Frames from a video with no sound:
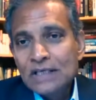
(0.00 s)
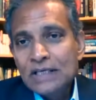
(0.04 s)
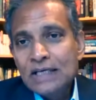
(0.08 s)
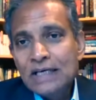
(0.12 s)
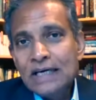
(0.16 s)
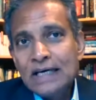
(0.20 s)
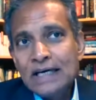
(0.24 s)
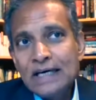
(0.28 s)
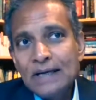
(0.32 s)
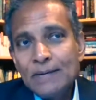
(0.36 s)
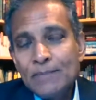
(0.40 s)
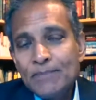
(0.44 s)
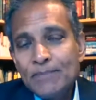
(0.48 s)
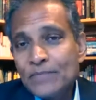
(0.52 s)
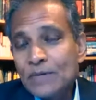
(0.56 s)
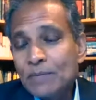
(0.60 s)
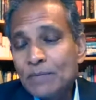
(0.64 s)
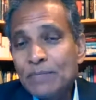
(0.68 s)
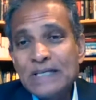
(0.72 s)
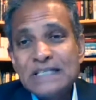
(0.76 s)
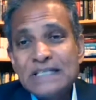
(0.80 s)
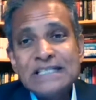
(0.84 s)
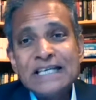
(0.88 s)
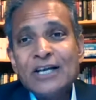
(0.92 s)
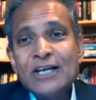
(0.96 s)

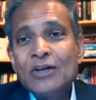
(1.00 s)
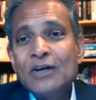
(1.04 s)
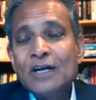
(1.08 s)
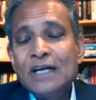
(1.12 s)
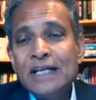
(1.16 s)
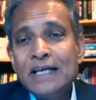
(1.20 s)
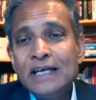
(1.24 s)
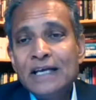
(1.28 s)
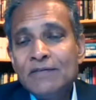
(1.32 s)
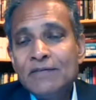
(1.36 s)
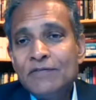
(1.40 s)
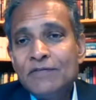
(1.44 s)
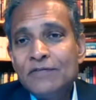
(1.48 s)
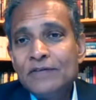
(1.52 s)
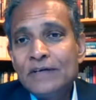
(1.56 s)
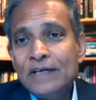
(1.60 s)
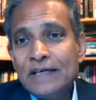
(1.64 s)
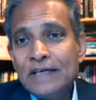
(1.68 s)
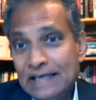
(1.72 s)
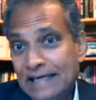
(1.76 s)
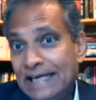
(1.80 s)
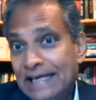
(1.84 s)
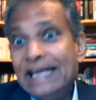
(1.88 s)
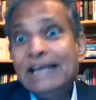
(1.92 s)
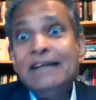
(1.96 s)
particularly
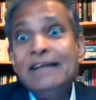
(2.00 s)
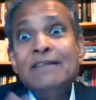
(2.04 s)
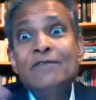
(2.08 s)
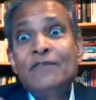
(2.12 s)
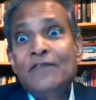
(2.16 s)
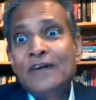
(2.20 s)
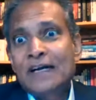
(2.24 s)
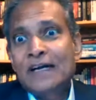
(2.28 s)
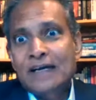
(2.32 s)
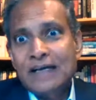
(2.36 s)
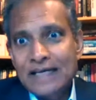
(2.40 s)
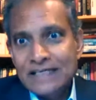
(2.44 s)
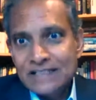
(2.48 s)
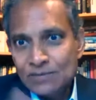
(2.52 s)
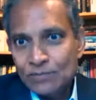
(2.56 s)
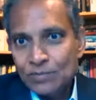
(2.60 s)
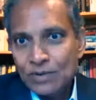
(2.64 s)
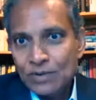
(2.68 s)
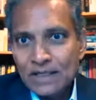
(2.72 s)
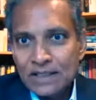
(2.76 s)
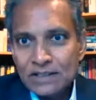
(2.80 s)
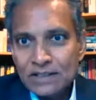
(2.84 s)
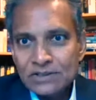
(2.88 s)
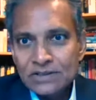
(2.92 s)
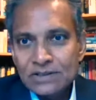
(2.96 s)
in fertilizer
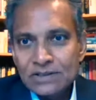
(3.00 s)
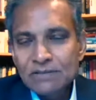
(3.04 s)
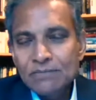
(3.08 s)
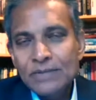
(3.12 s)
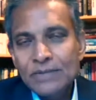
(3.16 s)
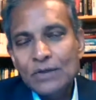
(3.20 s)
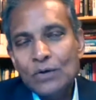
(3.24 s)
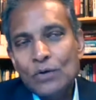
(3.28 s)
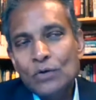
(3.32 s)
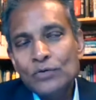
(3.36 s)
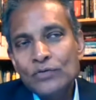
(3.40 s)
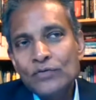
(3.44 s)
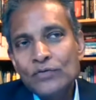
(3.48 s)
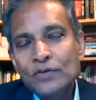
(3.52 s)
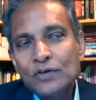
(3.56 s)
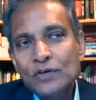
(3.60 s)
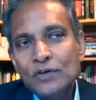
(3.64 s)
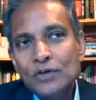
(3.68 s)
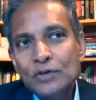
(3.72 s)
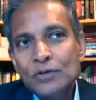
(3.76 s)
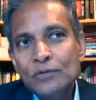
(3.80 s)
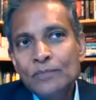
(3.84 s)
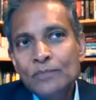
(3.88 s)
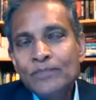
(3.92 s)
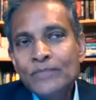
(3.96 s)
production, but
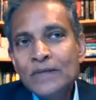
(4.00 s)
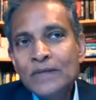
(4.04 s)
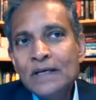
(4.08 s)
also